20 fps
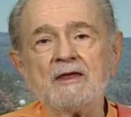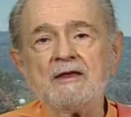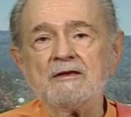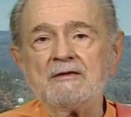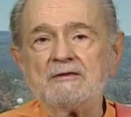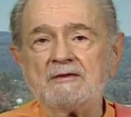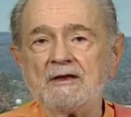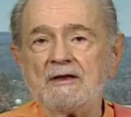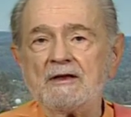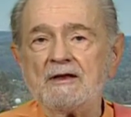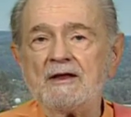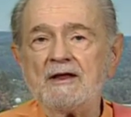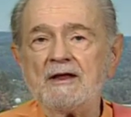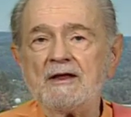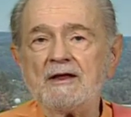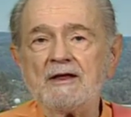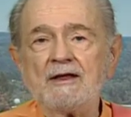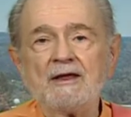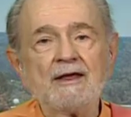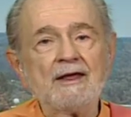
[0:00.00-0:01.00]
He said,
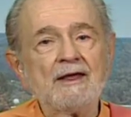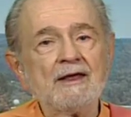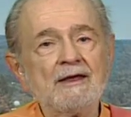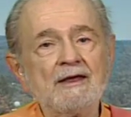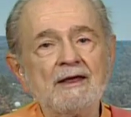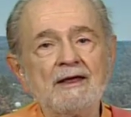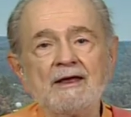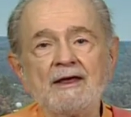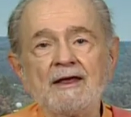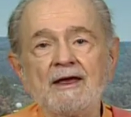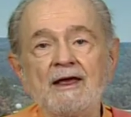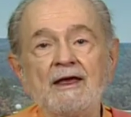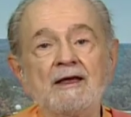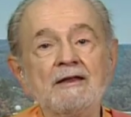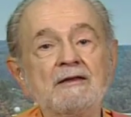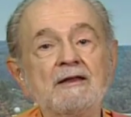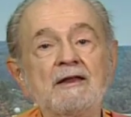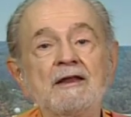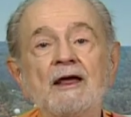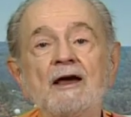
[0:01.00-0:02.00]

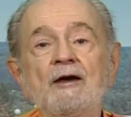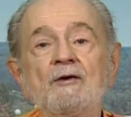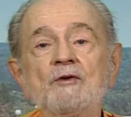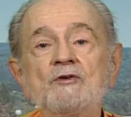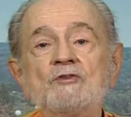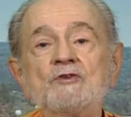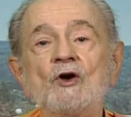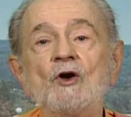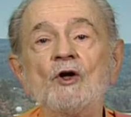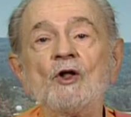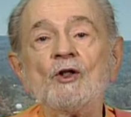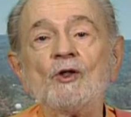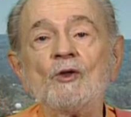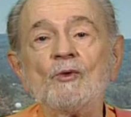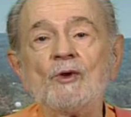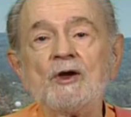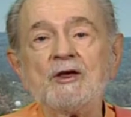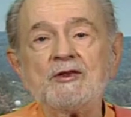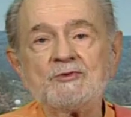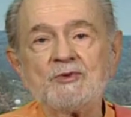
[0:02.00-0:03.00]
Anthony, I was
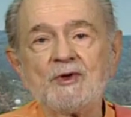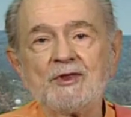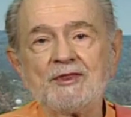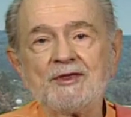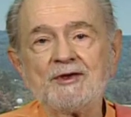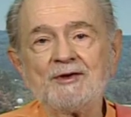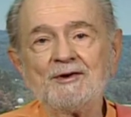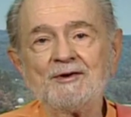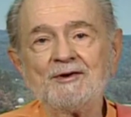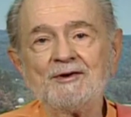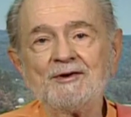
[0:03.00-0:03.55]
always with you.